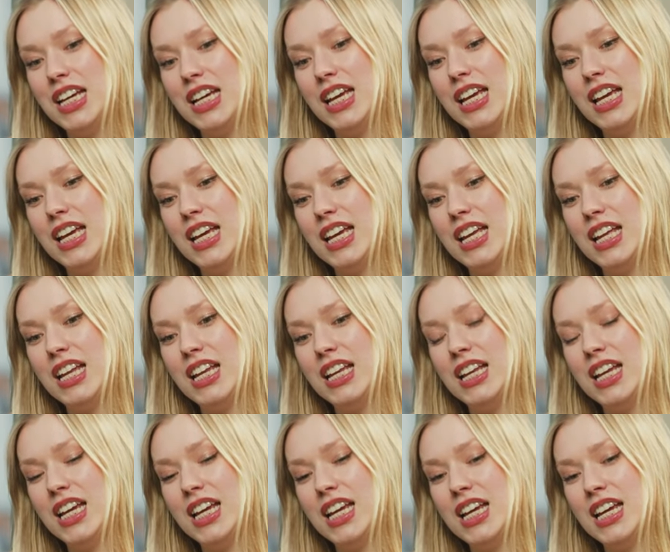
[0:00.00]

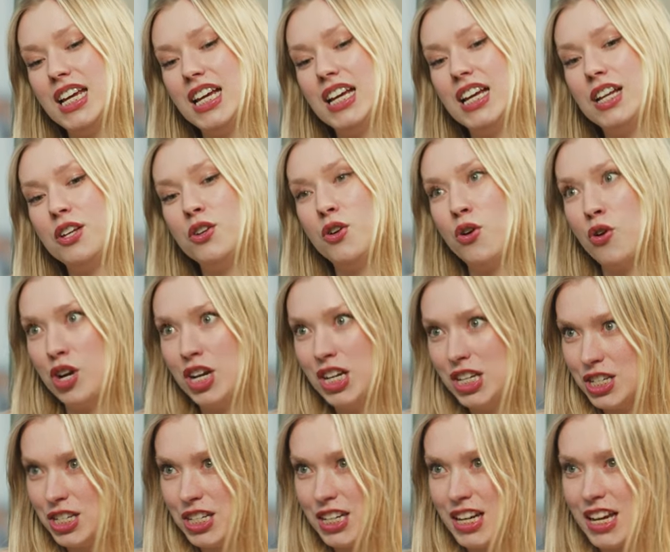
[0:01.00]
in
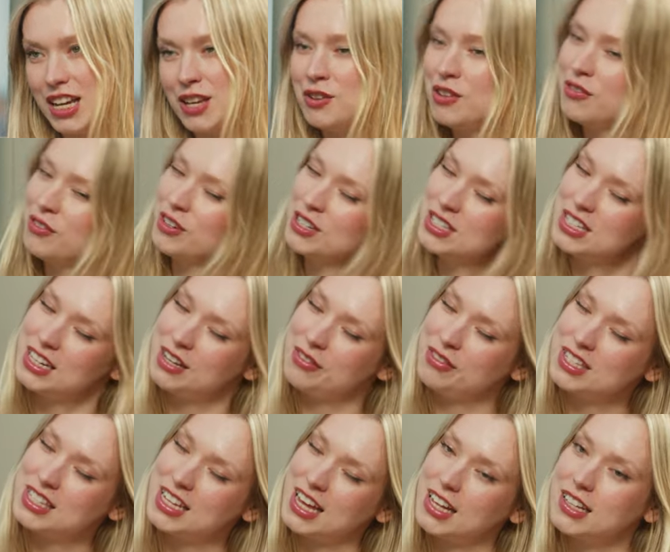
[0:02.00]
Norwich at University of
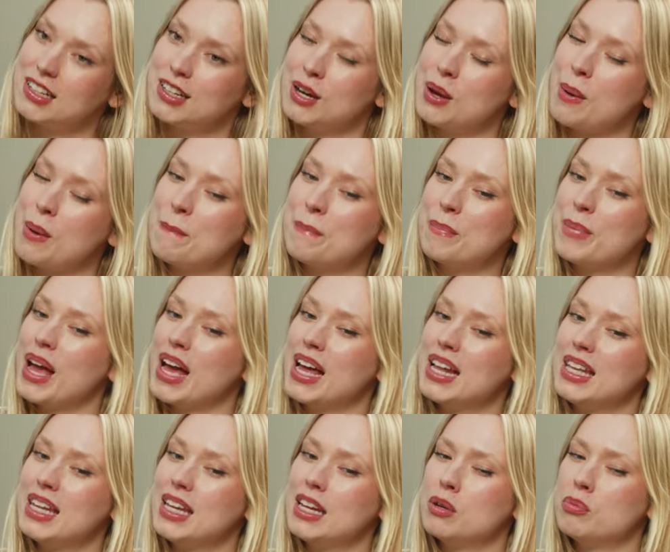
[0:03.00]
East Anglia,
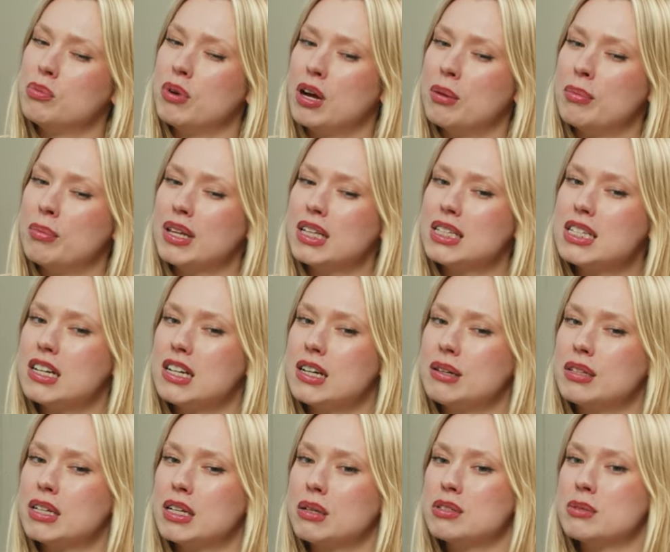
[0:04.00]
and then around about the time
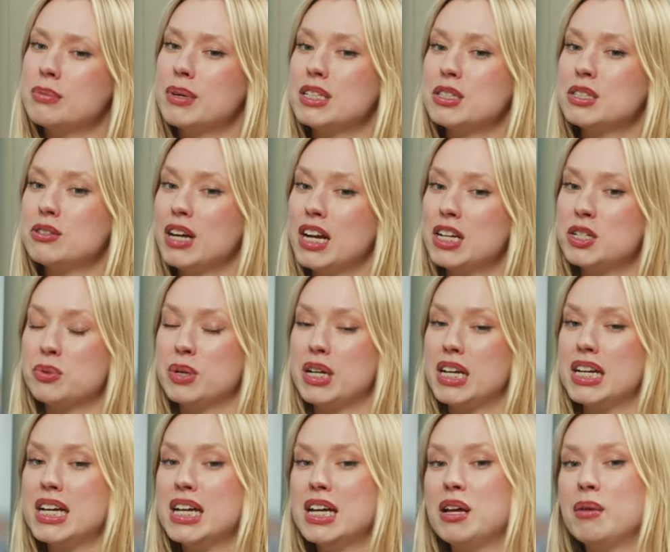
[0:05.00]
that I was about to
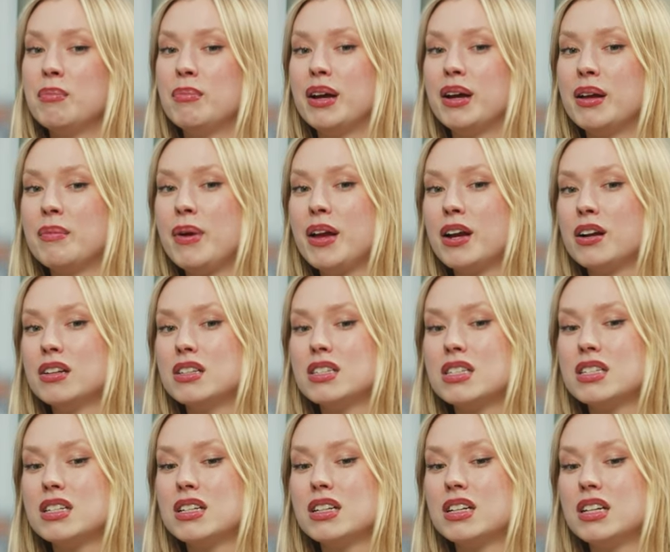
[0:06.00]
graduate, my
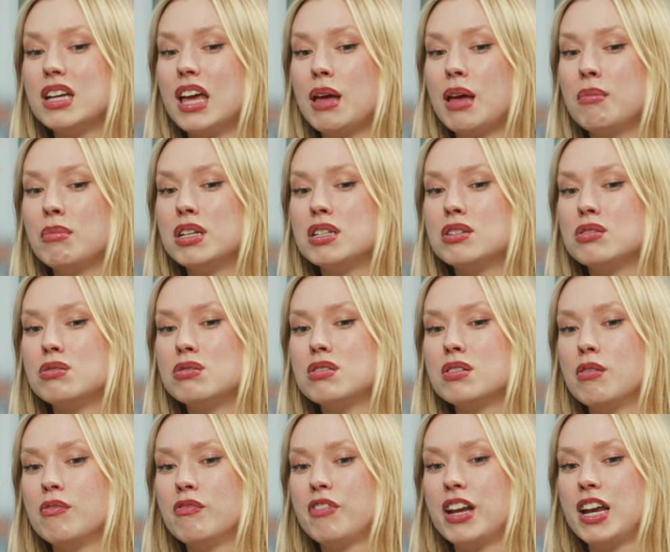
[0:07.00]
parents came into
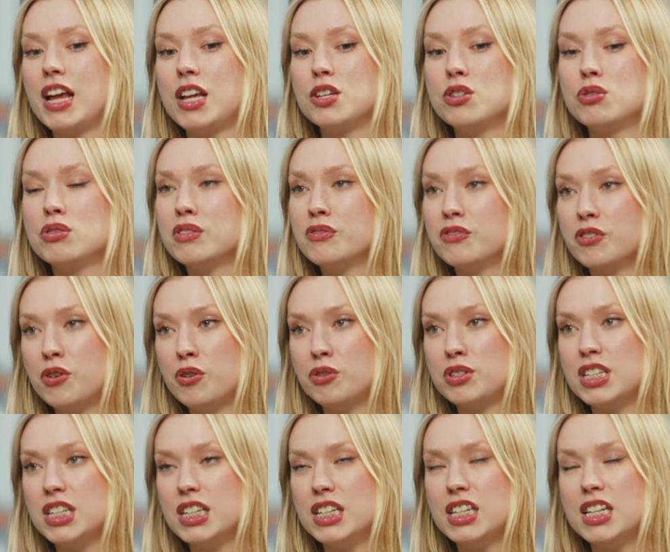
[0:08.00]
some financial
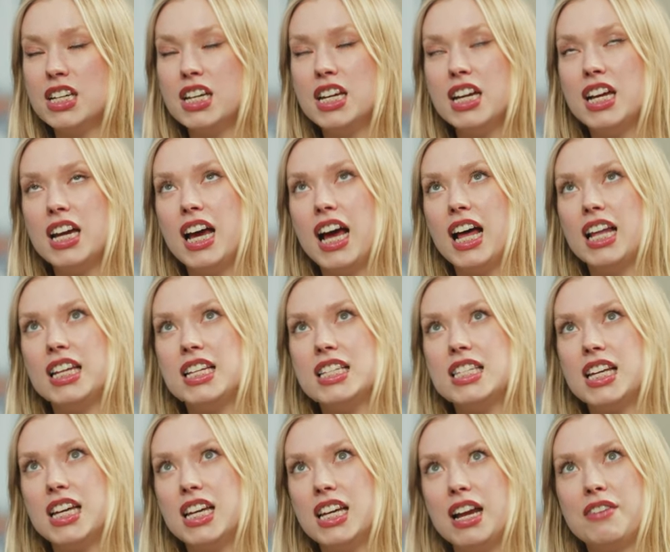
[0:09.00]
difficulty, and they
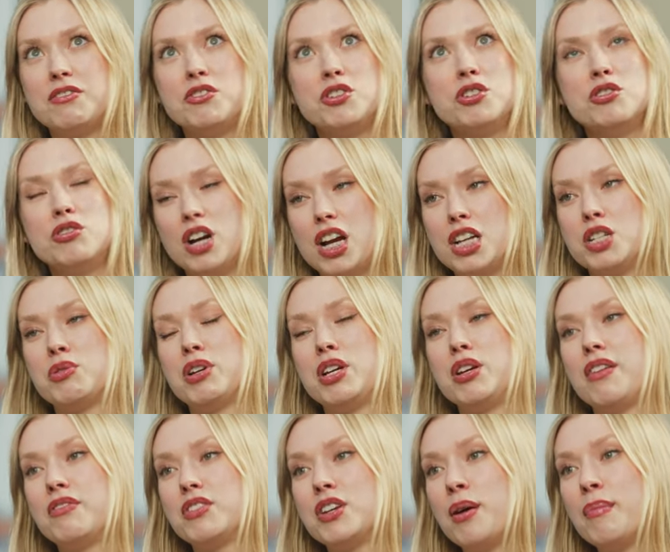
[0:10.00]
said, "After you graduate, you
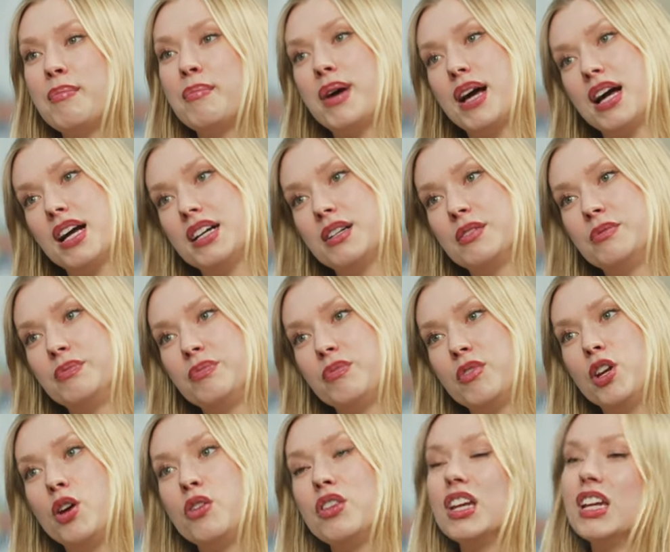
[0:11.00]
have to come back." You
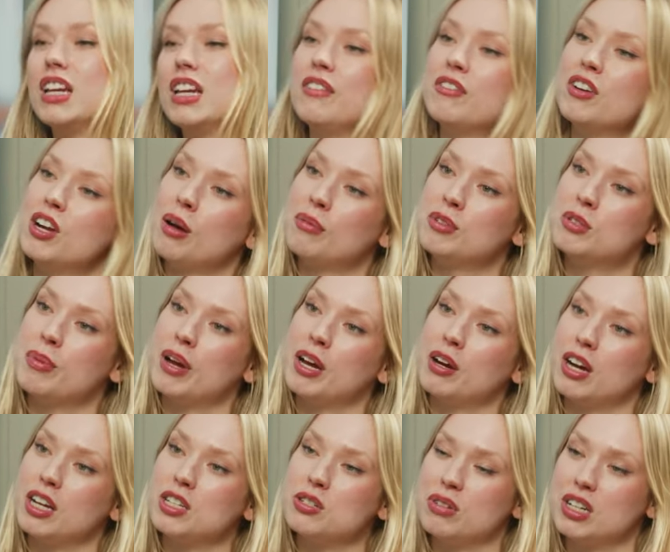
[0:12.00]
wow. know, they didn't even come to my
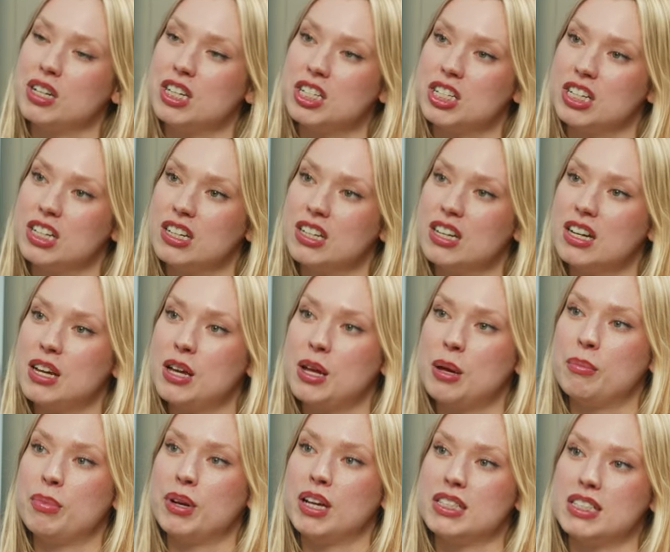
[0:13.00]
graduation
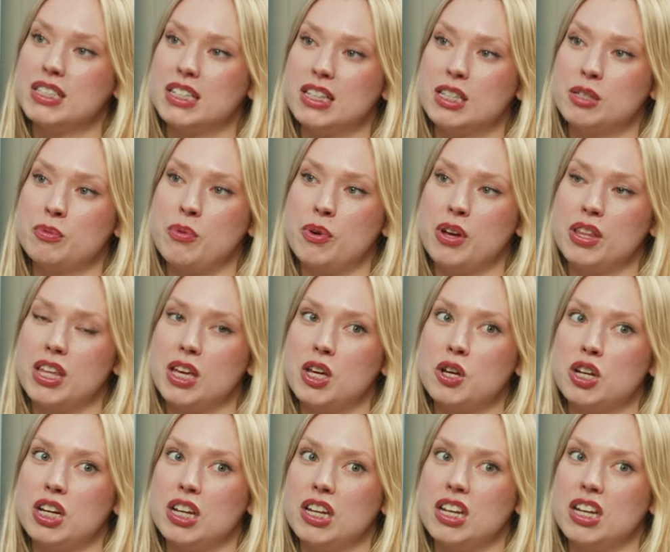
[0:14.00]
no because at this point they
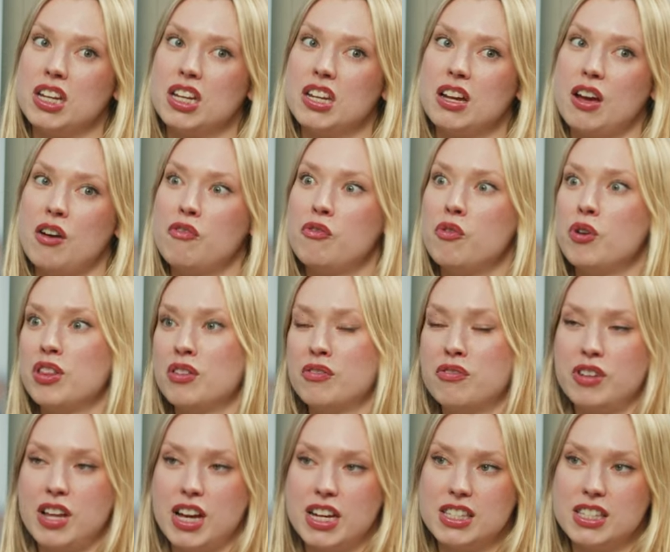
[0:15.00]
couldn't afford the
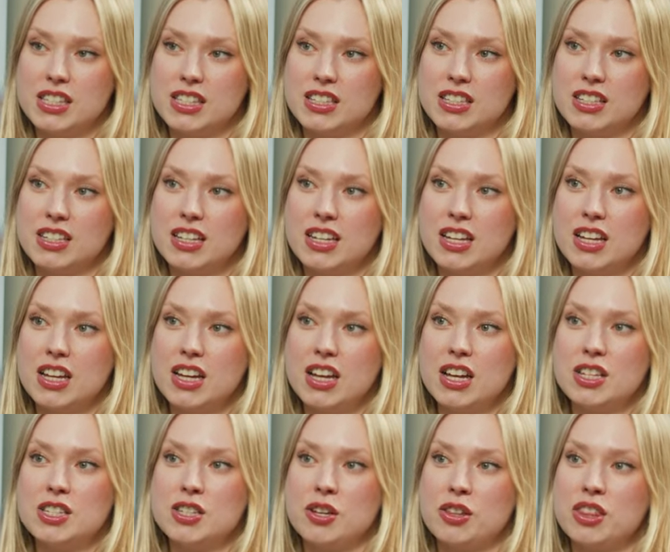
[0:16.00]
flights.
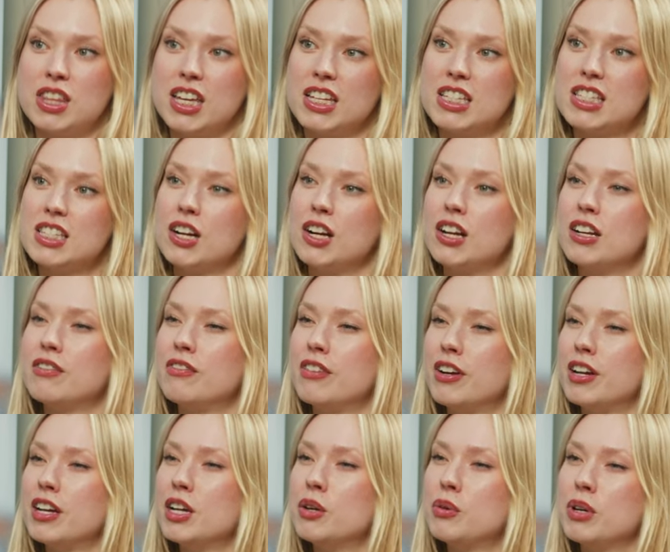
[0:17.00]
So things turned
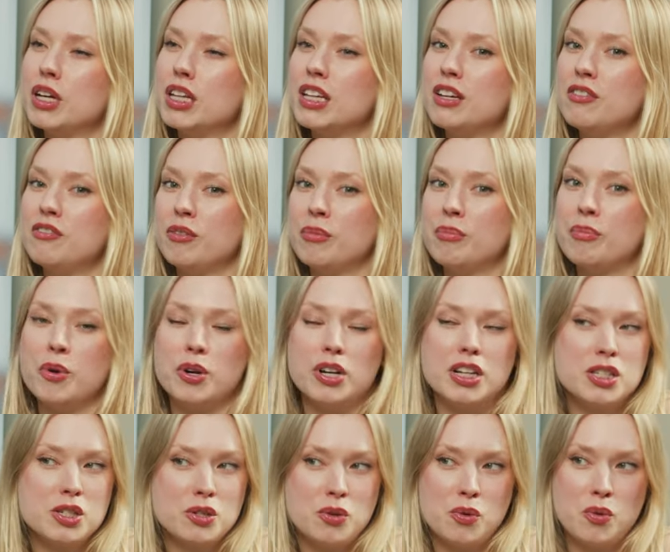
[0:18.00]
very quickly from boarding
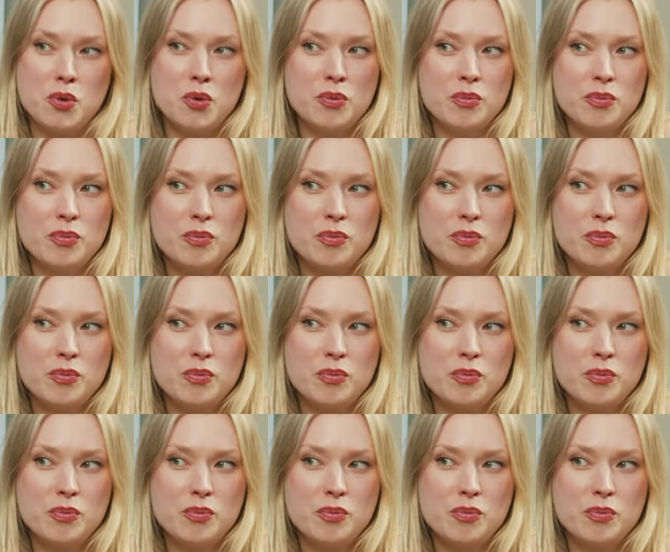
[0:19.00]
school